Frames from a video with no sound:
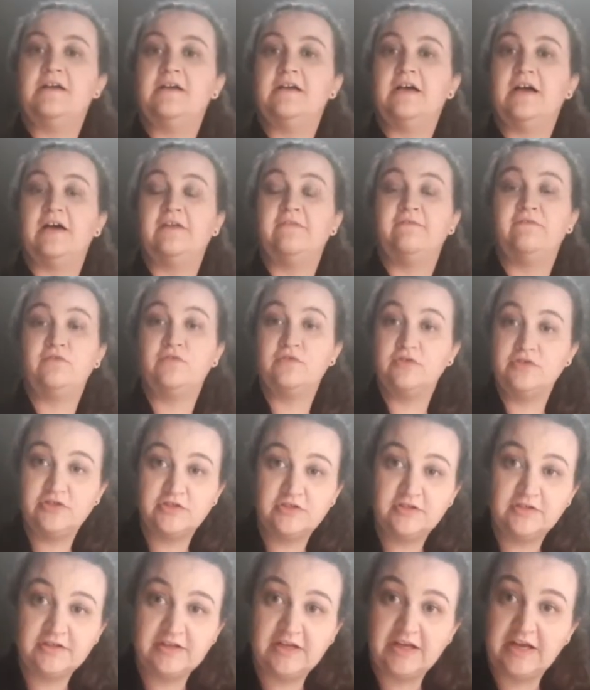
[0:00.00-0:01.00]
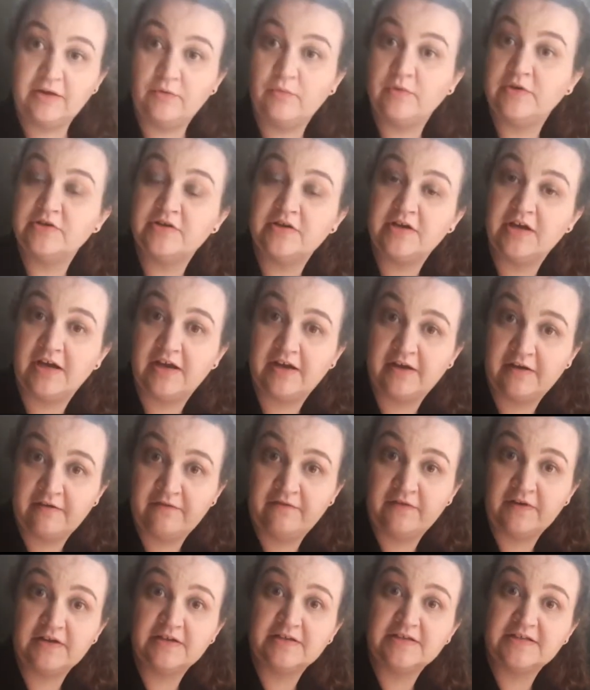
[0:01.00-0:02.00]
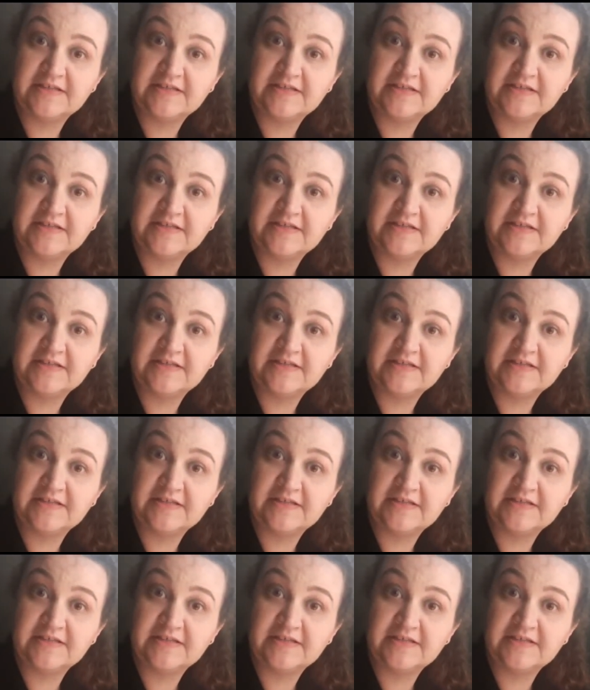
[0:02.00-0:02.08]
Unfortunately, we don't have a